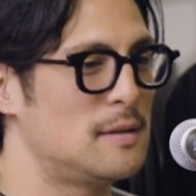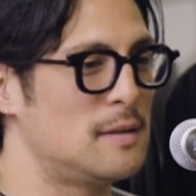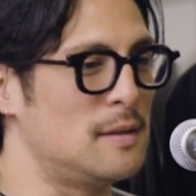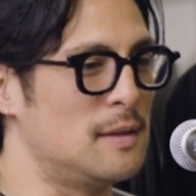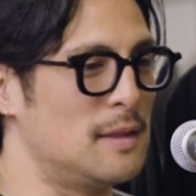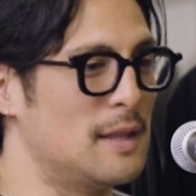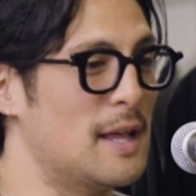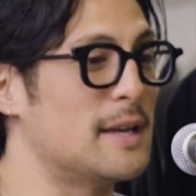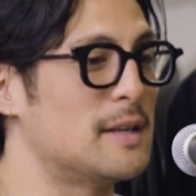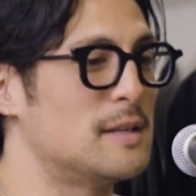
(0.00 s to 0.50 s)

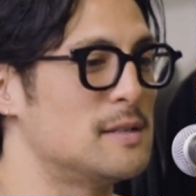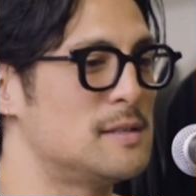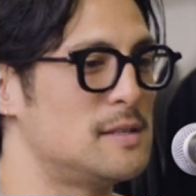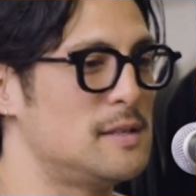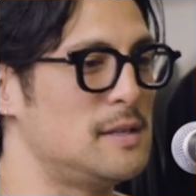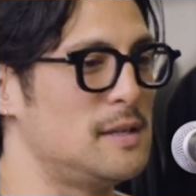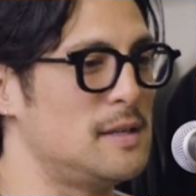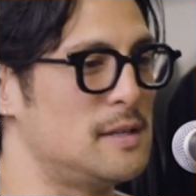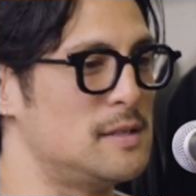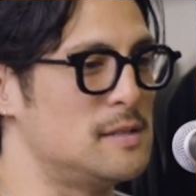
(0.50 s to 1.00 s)

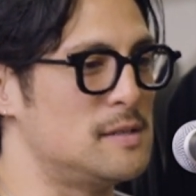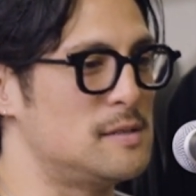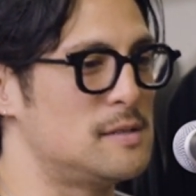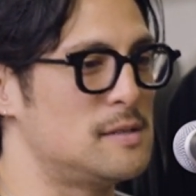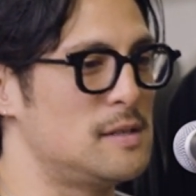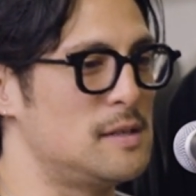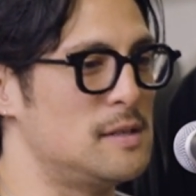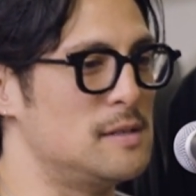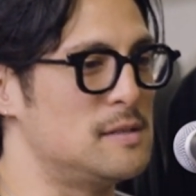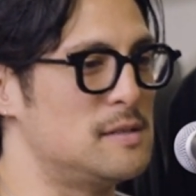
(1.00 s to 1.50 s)
legacy
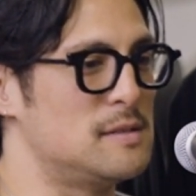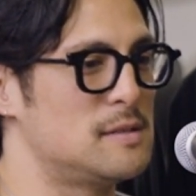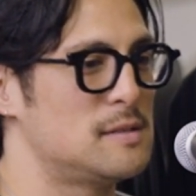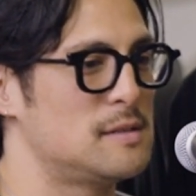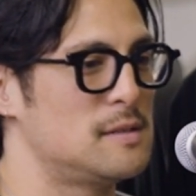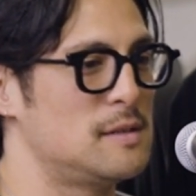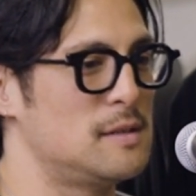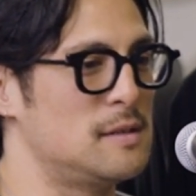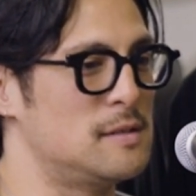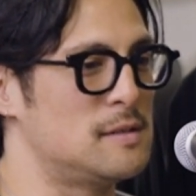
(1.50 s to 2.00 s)
is
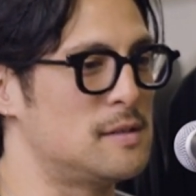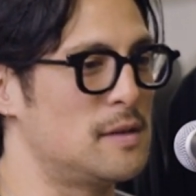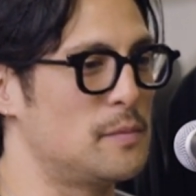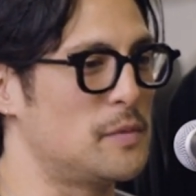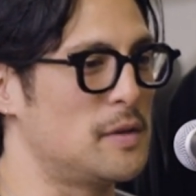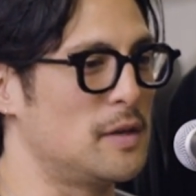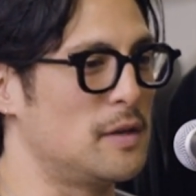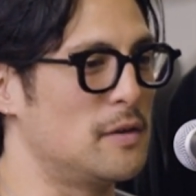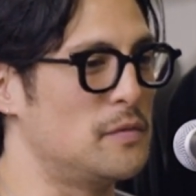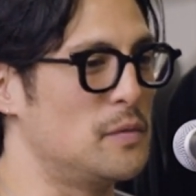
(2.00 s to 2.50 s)

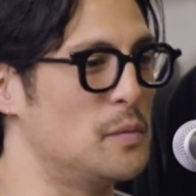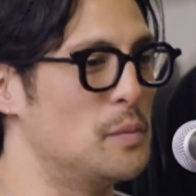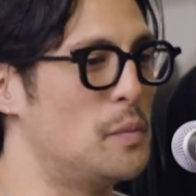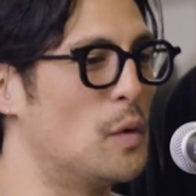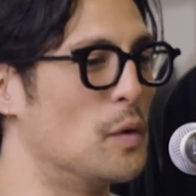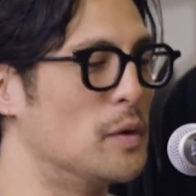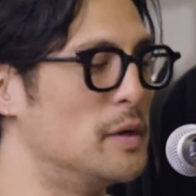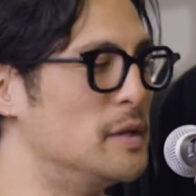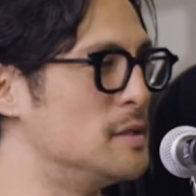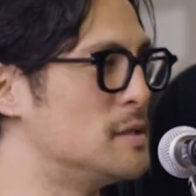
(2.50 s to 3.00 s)
something of
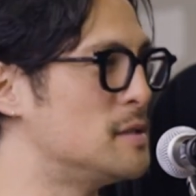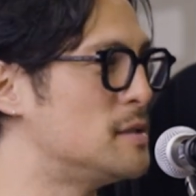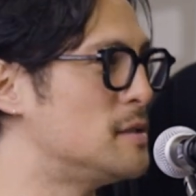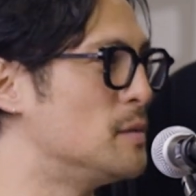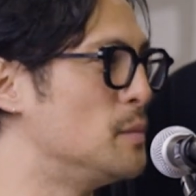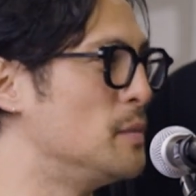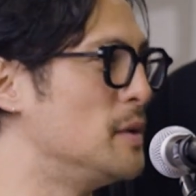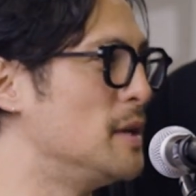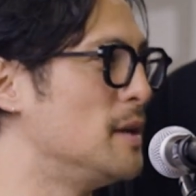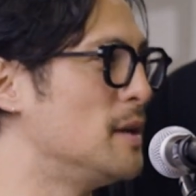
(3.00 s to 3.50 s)
importance
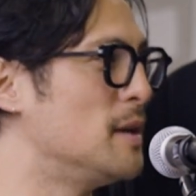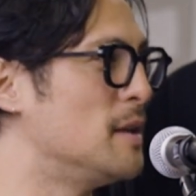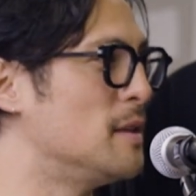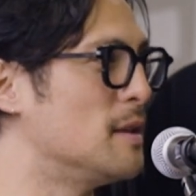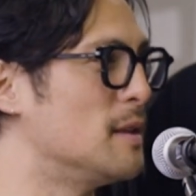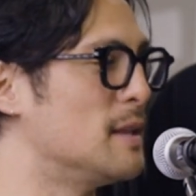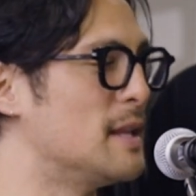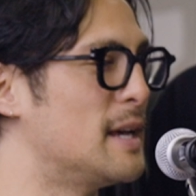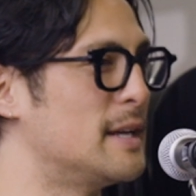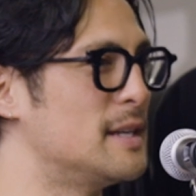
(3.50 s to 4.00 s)
to me, and
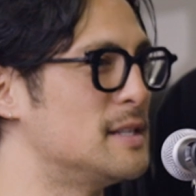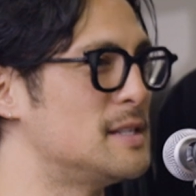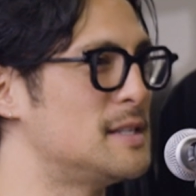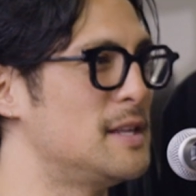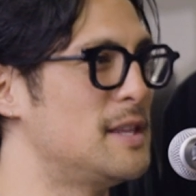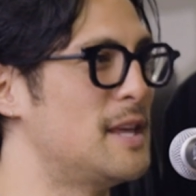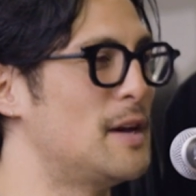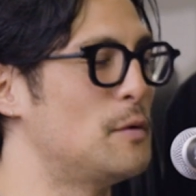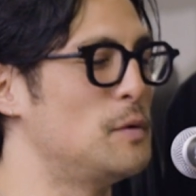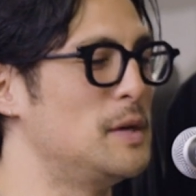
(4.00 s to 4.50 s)
the
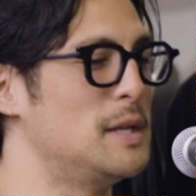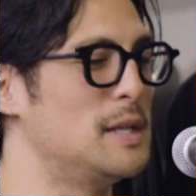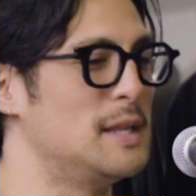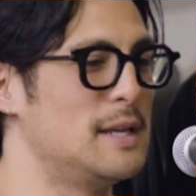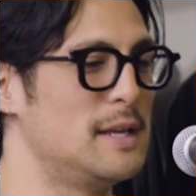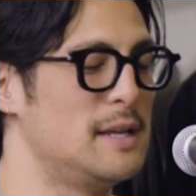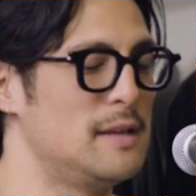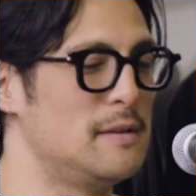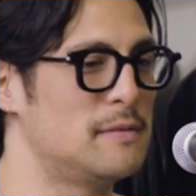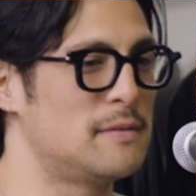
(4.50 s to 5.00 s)
legacy that we
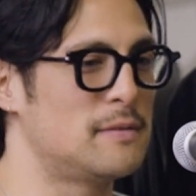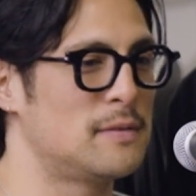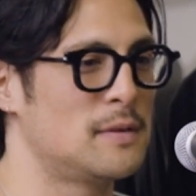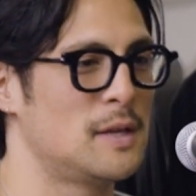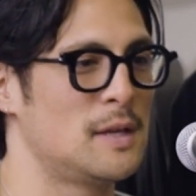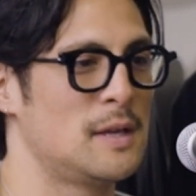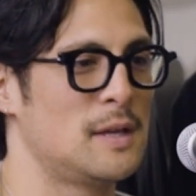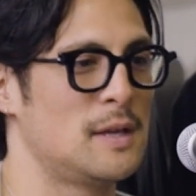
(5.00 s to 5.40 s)
leave,